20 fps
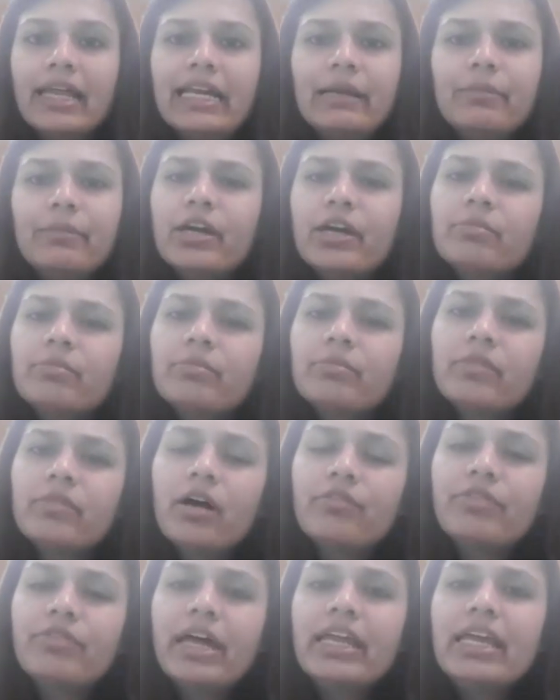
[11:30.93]
and it'll
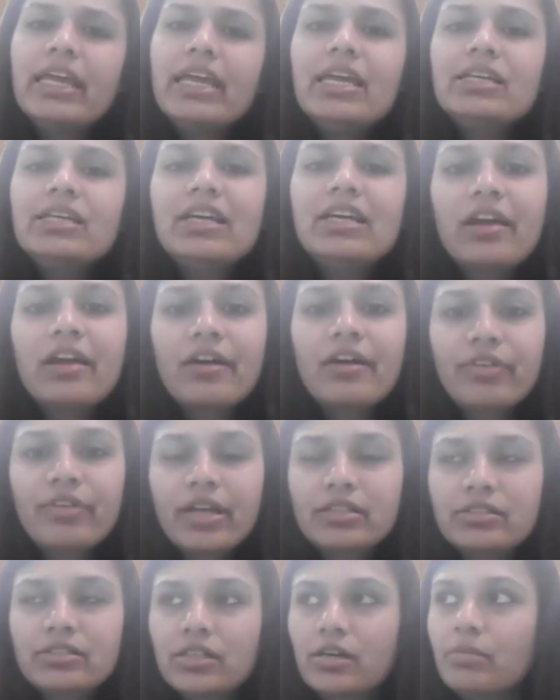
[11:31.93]
become a very
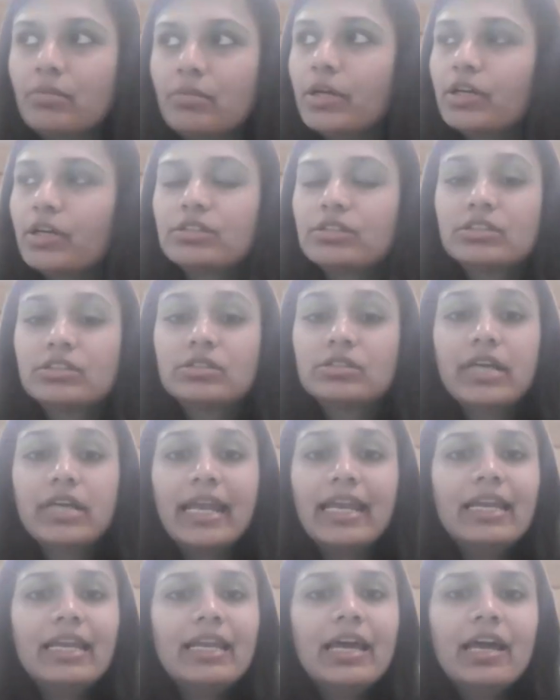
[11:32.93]
easy referencer,
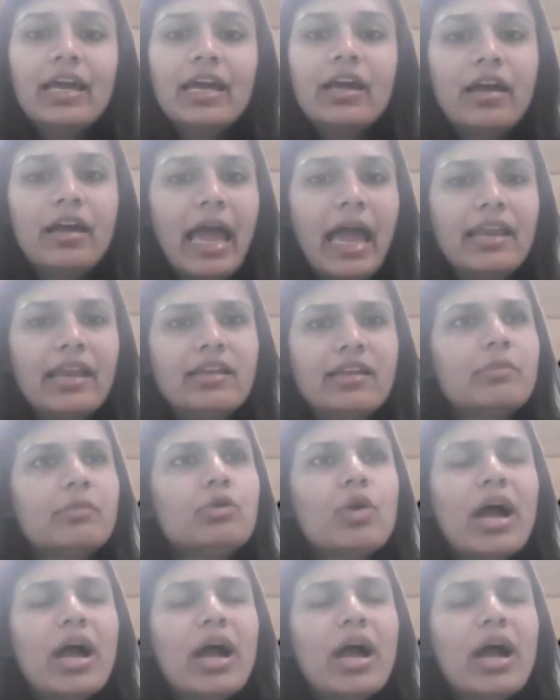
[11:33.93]
because any day,